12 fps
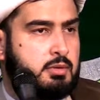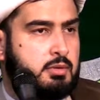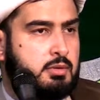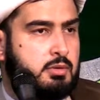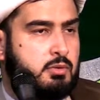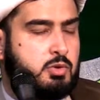
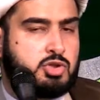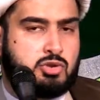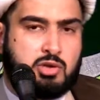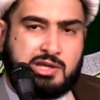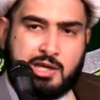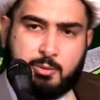Which to
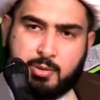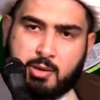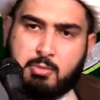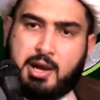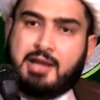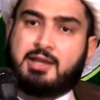keep in
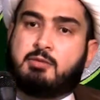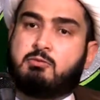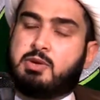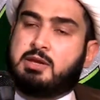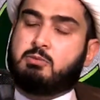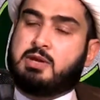mind that
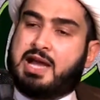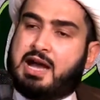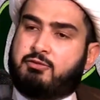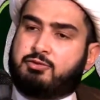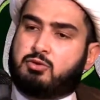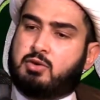we
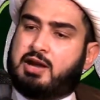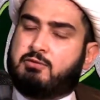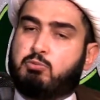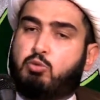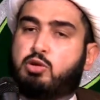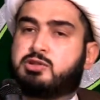have to have
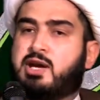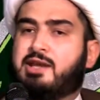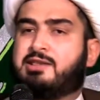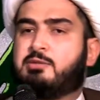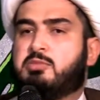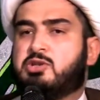
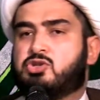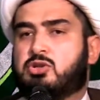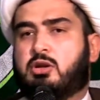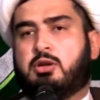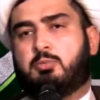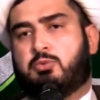
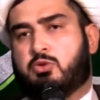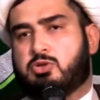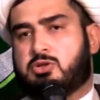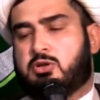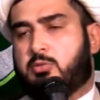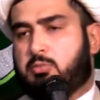multi-dimensional approach.
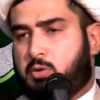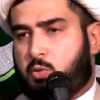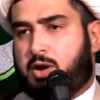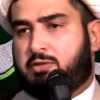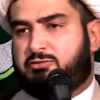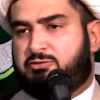Number
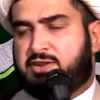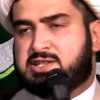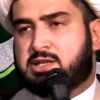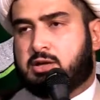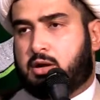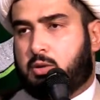1,
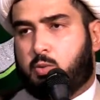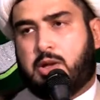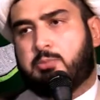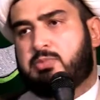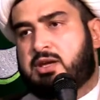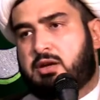physical
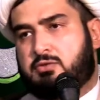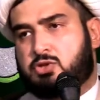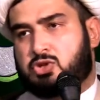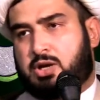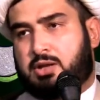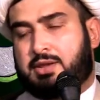well-being of a
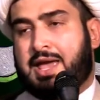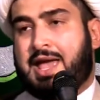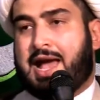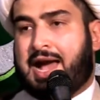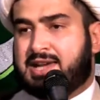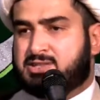child
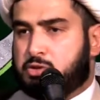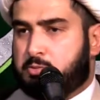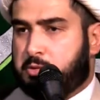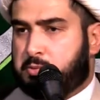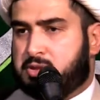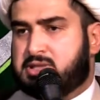has to be
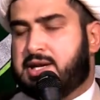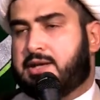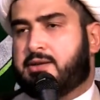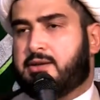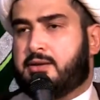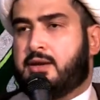
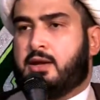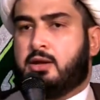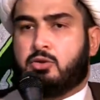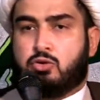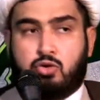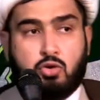protected.
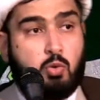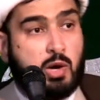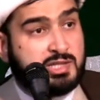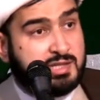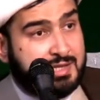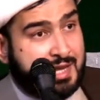Do
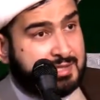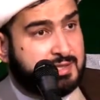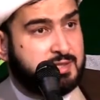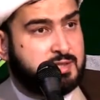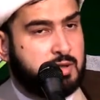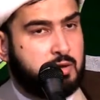what's
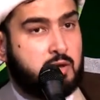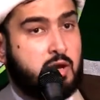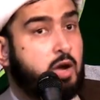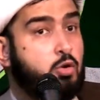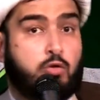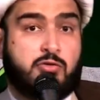necessary,
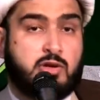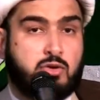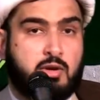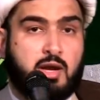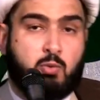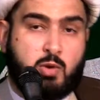not
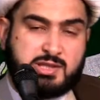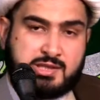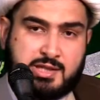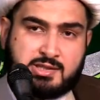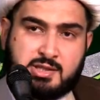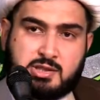overdoing it, what's
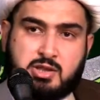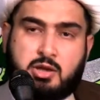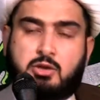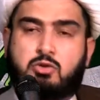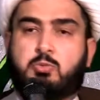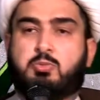necessary
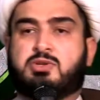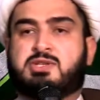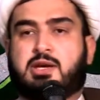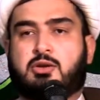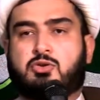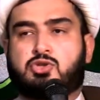to
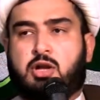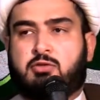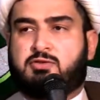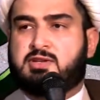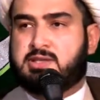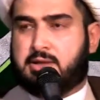protect your child
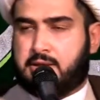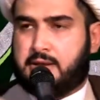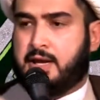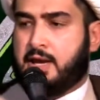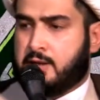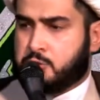physically.
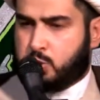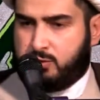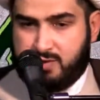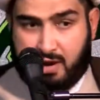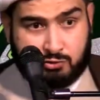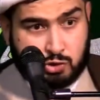So if
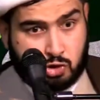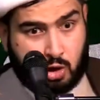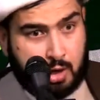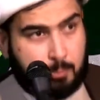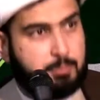you have sharp